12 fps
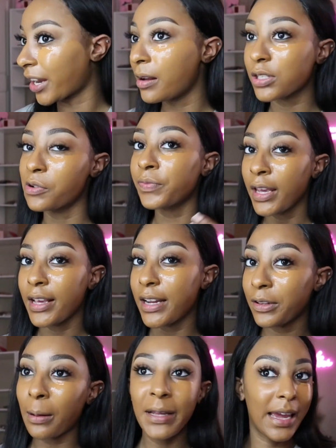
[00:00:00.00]
Giving
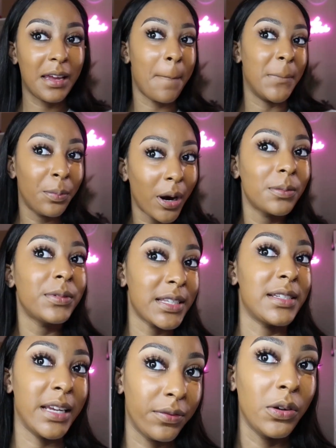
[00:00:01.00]
me mixed
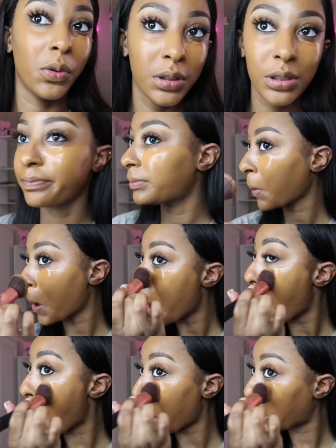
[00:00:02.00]
emotions
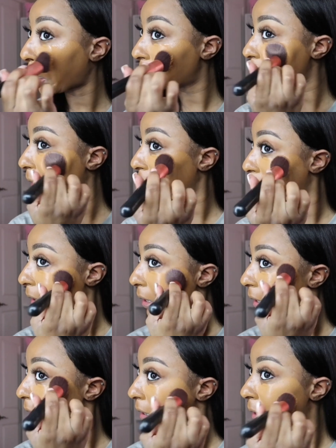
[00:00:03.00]
And
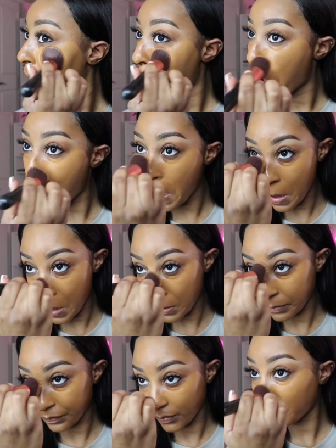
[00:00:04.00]
it's too much
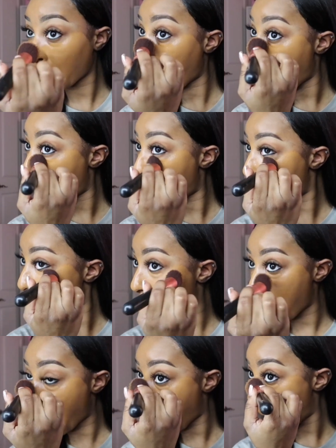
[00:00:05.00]
sometimes, mix the
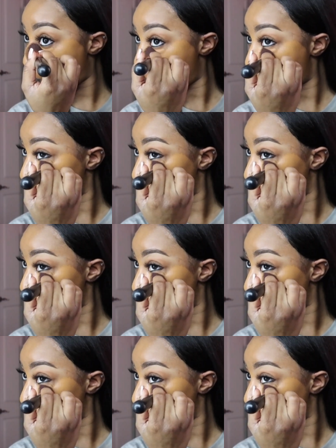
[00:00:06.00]
potion